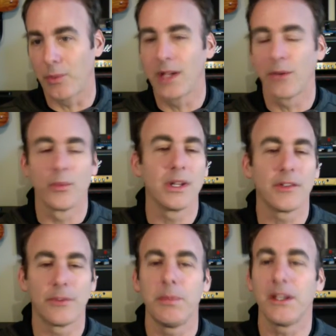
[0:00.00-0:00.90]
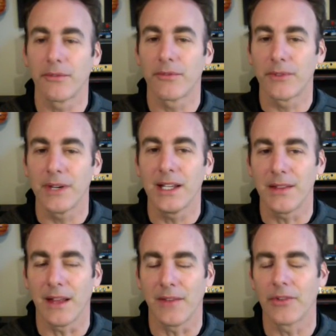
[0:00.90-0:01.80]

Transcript: we can really speak freely then.